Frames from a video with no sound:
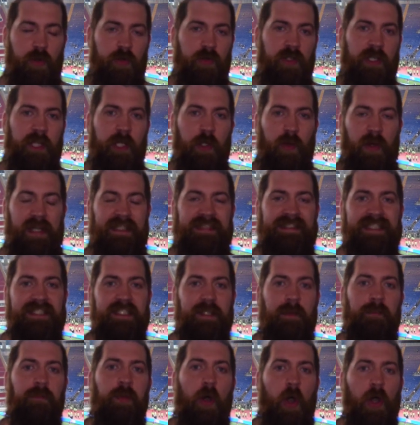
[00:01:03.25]
were really quite
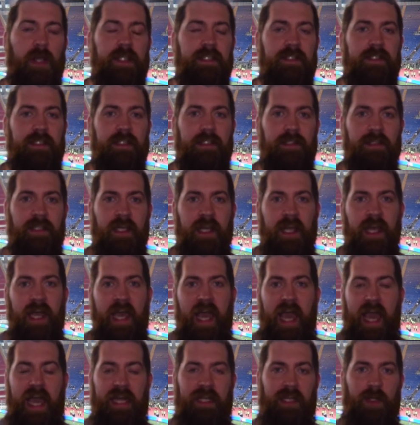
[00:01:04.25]
disappointed
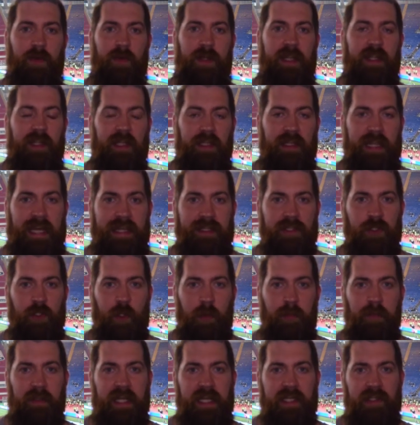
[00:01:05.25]
in the way that
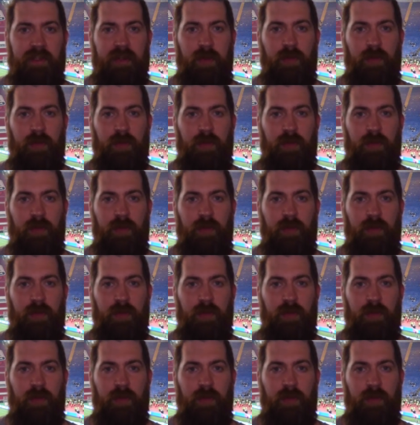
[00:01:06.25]
Lazio played.